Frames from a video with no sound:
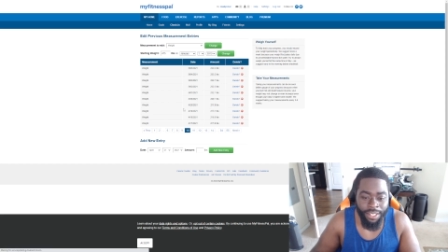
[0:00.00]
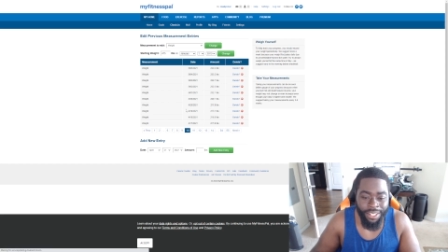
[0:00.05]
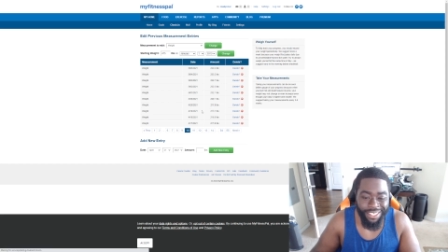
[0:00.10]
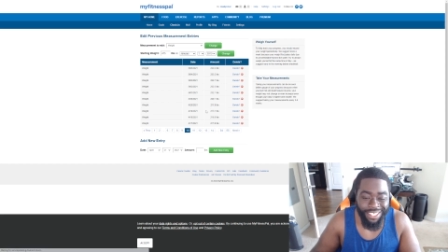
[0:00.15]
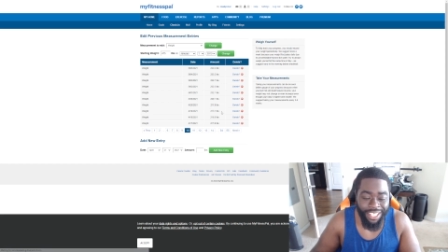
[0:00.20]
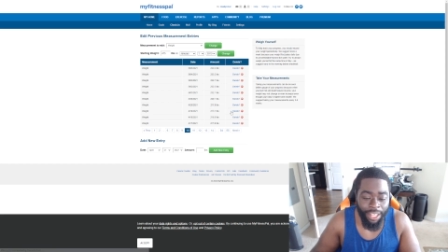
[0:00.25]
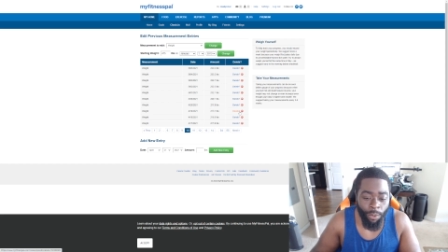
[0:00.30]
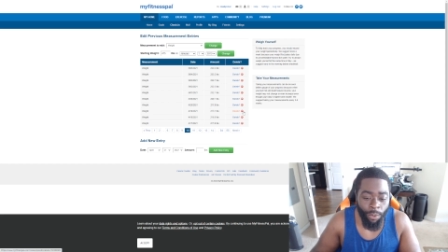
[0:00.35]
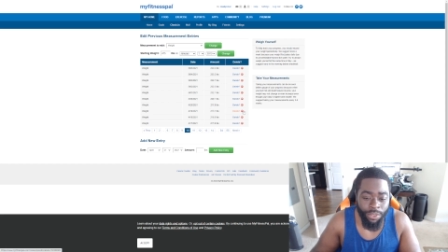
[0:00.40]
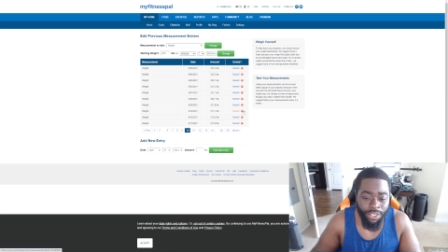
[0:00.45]

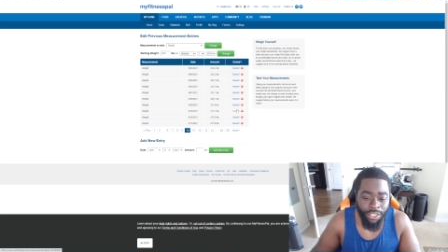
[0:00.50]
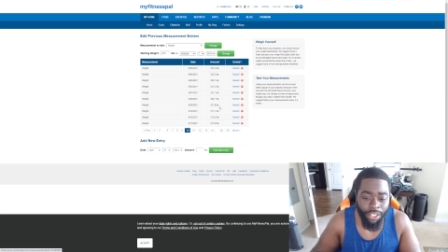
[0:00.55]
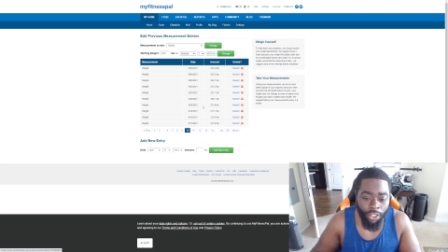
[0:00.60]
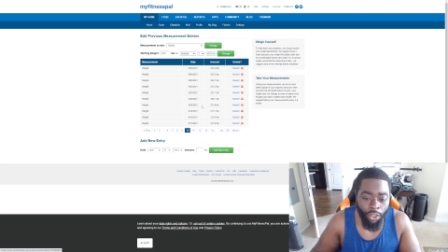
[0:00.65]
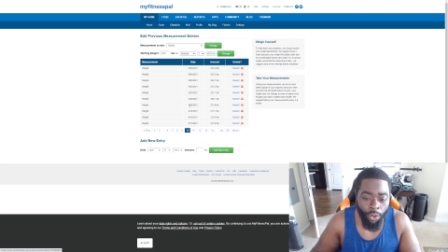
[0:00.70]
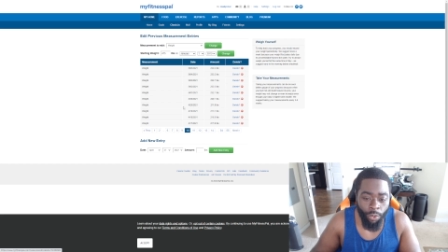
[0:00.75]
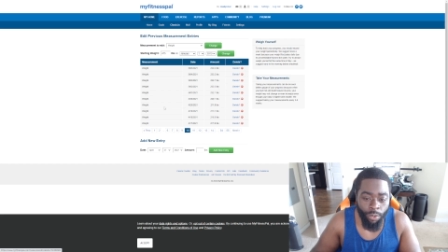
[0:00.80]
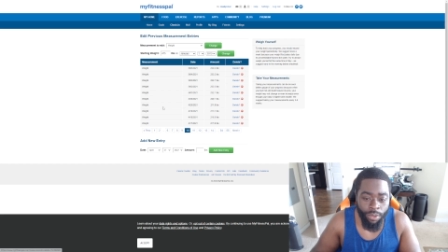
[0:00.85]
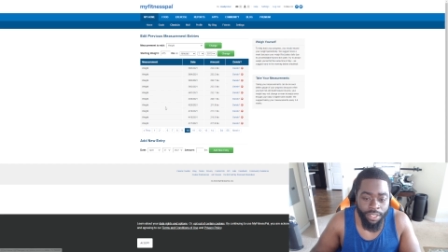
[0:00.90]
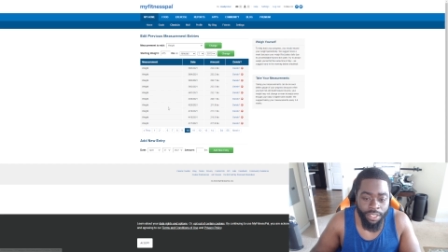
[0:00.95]
That was the
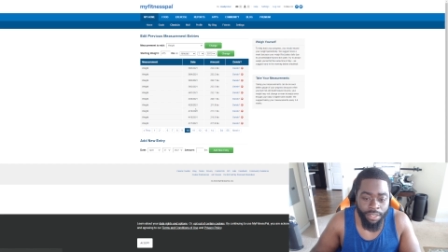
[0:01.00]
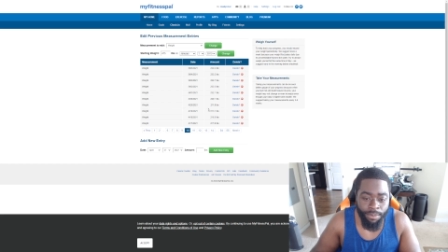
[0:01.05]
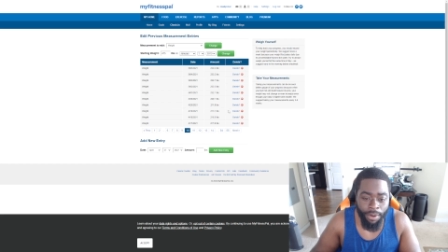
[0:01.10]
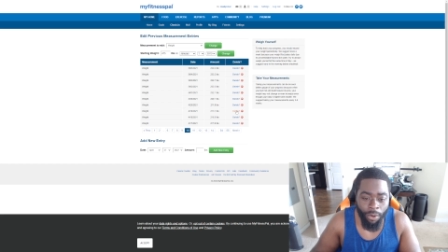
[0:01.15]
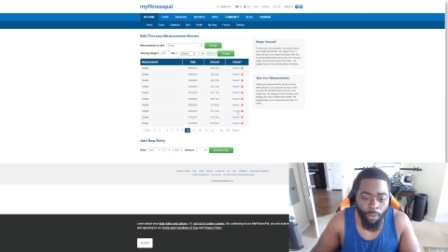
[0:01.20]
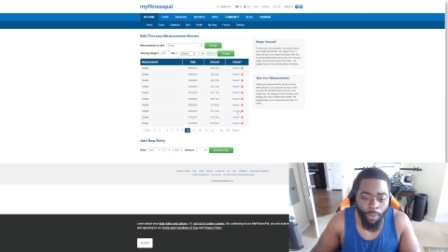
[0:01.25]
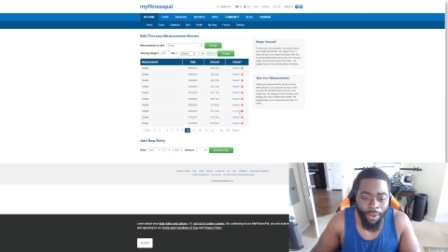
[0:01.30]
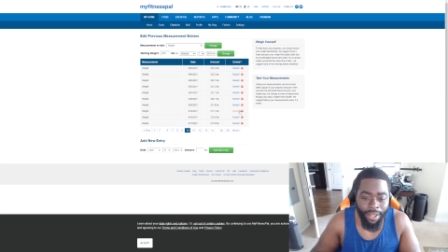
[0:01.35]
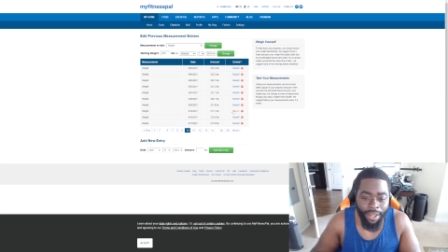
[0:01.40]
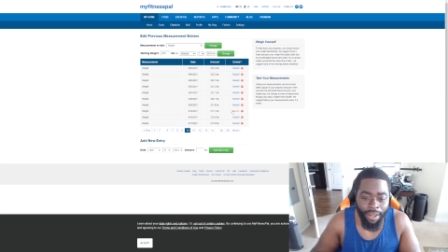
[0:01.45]
lowest my
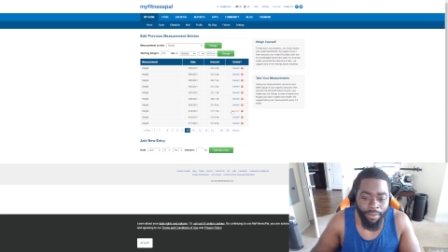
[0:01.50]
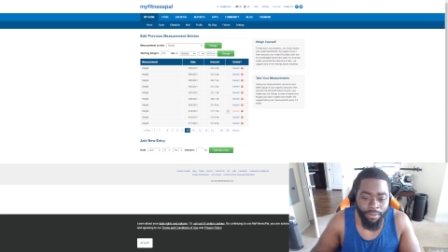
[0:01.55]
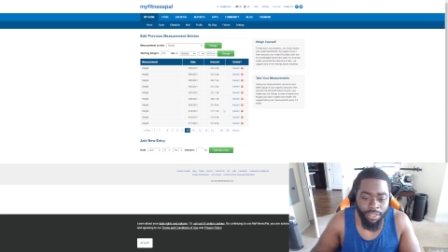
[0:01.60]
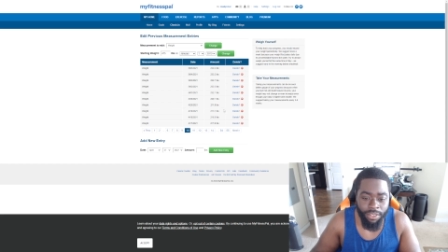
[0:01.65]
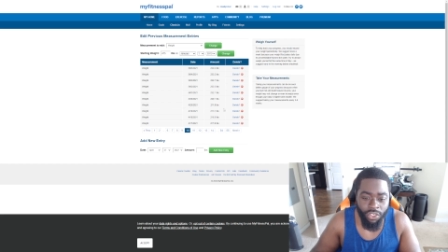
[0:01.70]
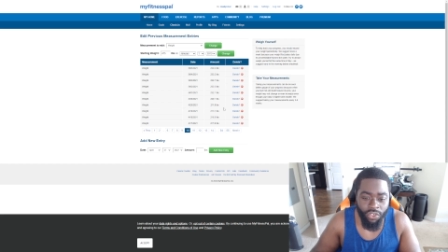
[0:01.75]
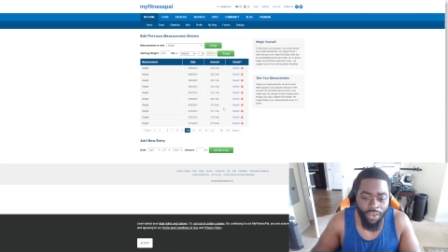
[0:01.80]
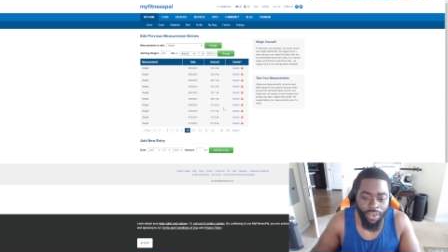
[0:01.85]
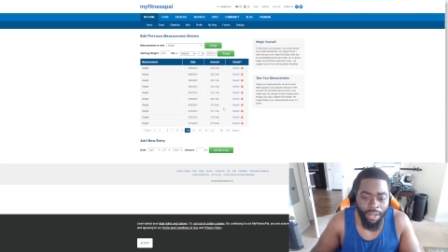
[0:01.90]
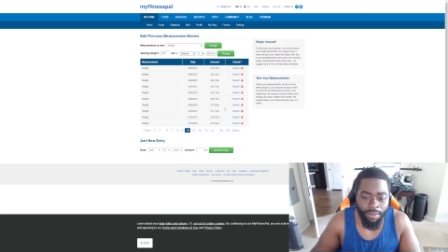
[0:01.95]
weight ever
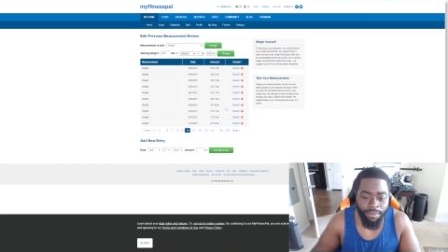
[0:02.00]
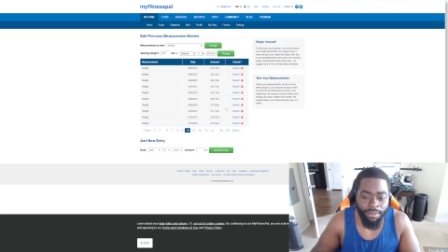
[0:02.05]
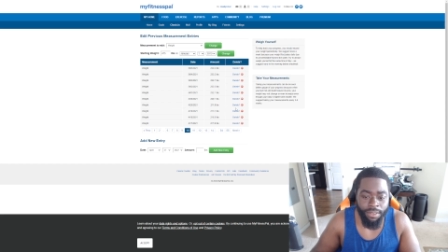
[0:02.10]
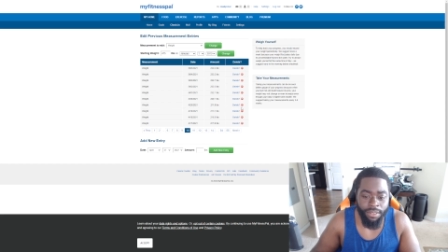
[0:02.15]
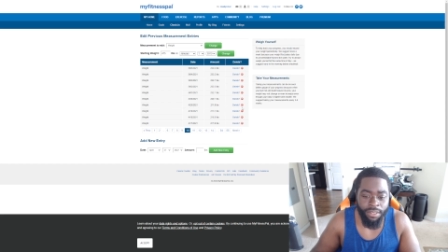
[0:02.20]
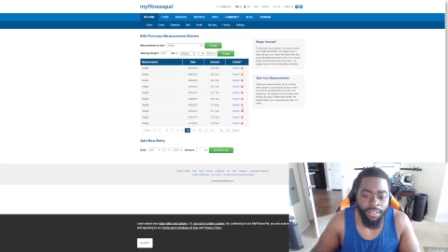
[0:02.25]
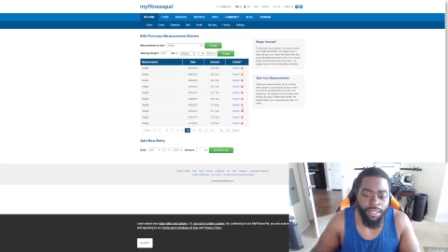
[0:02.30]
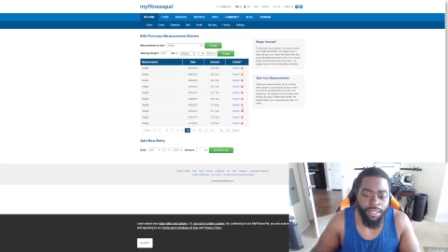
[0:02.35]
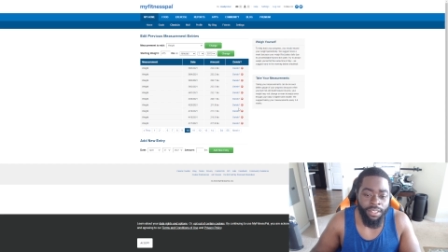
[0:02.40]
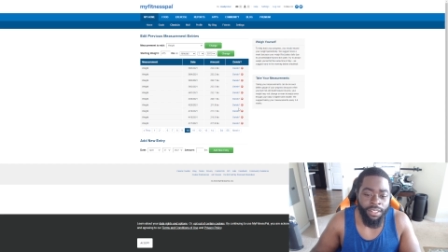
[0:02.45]
dropped
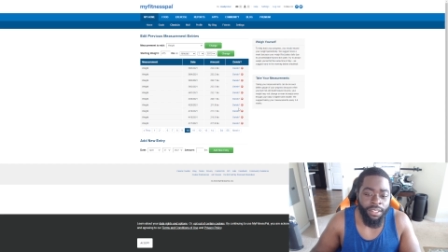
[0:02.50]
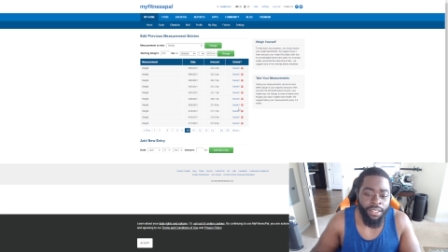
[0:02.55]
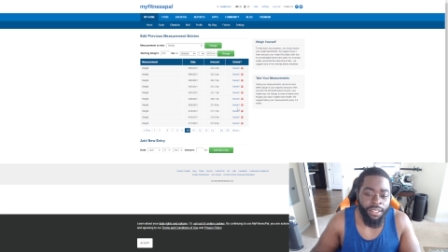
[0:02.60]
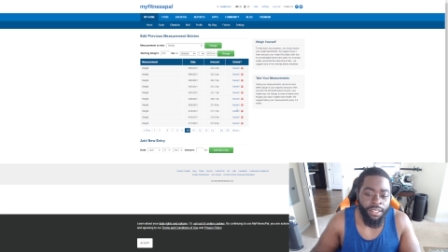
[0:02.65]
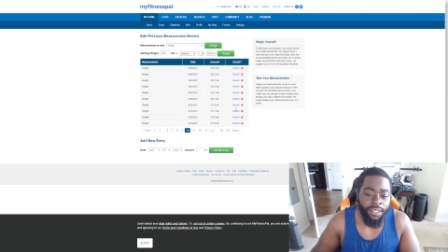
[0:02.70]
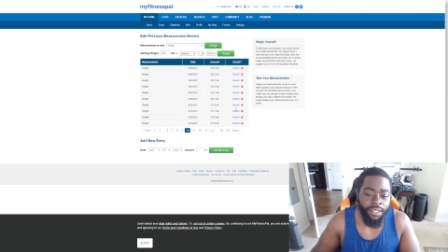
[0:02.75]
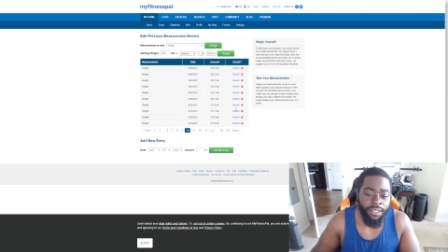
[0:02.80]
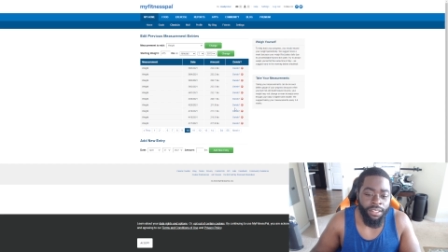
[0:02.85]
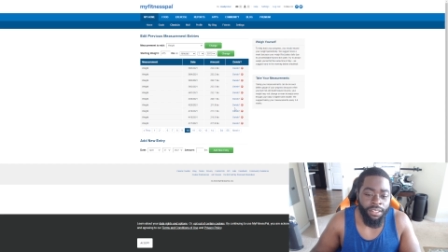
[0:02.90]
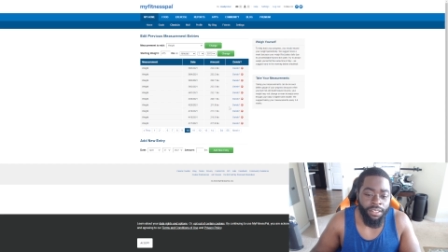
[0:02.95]

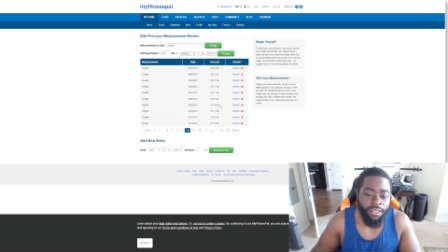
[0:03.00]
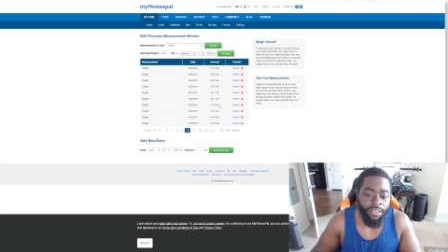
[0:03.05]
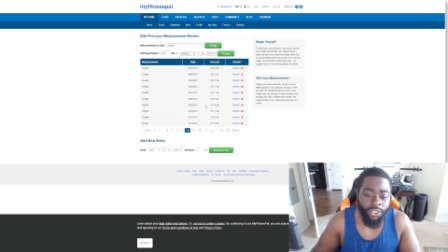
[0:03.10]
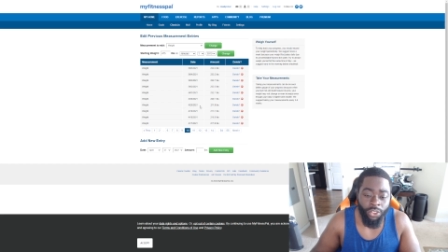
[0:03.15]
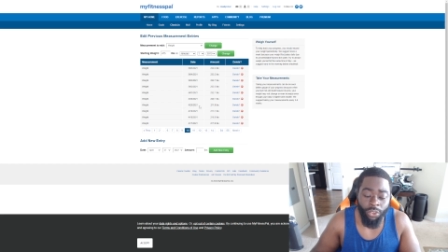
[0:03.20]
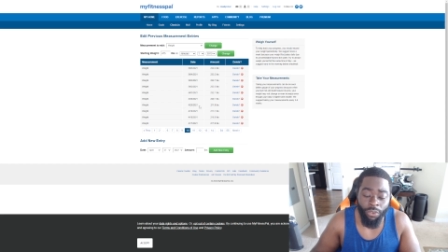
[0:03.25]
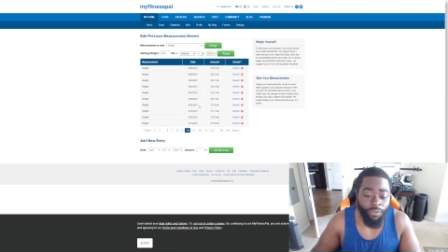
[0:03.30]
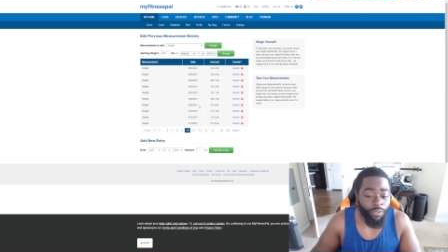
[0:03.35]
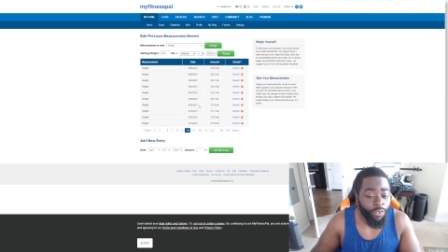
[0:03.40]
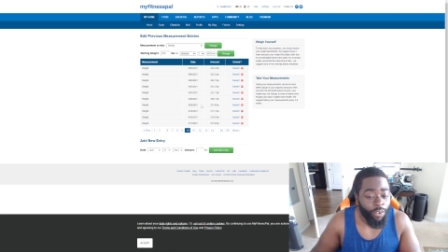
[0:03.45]

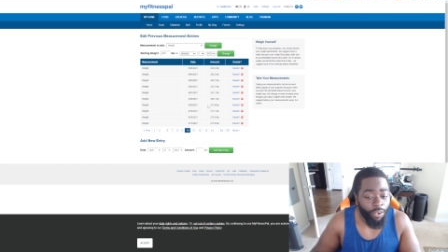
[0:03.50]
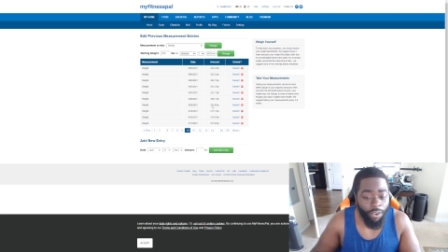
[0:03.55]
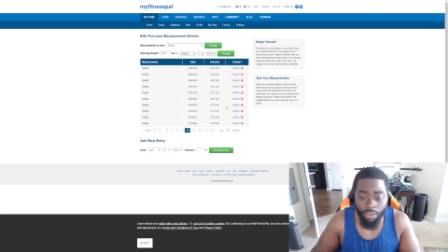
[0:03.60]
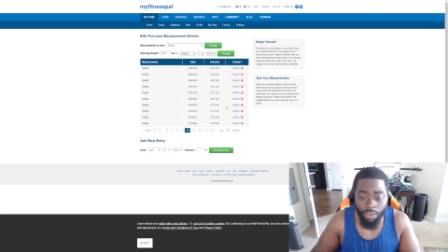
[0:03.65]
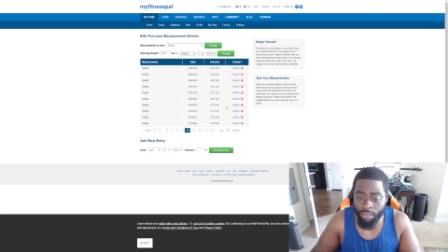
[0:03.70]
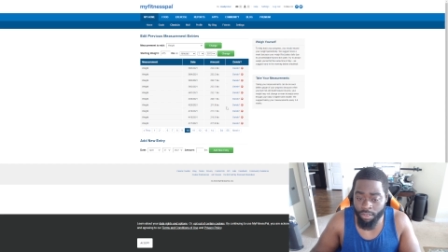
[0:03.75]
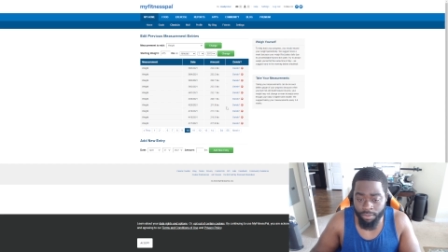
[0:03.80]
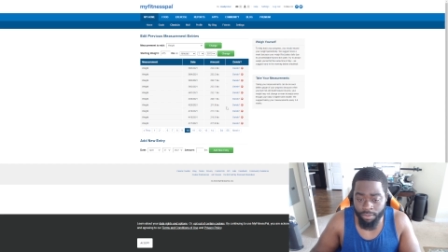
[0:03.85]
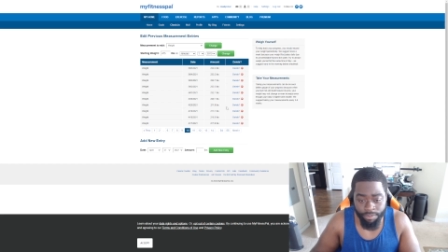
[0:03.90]
so far.